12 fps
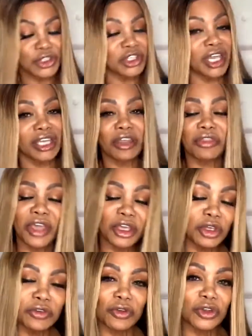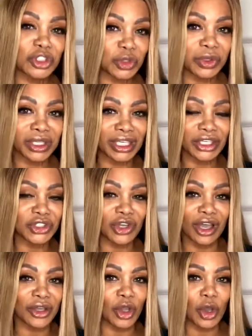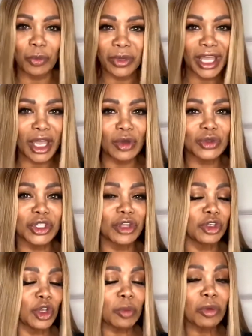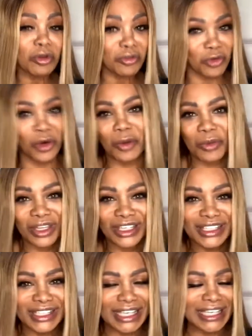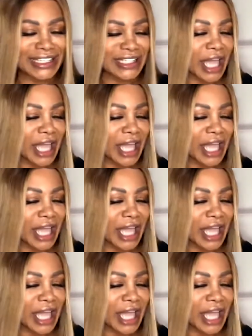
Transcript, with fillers: Shaggy, thank you for doing E-Talk Open House. Your performance is